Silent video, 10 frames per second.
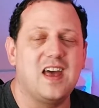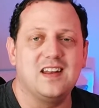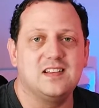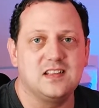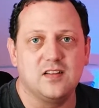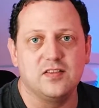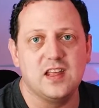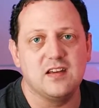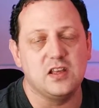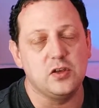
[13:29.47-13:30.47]
editing on
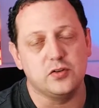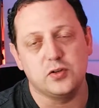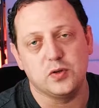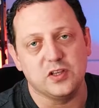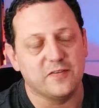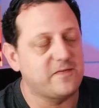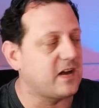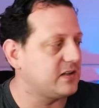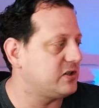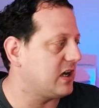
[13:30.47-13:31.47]
there and you're doing your
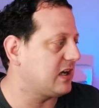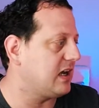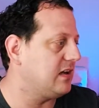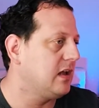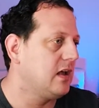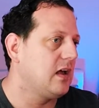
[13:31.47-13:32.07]
fact checking.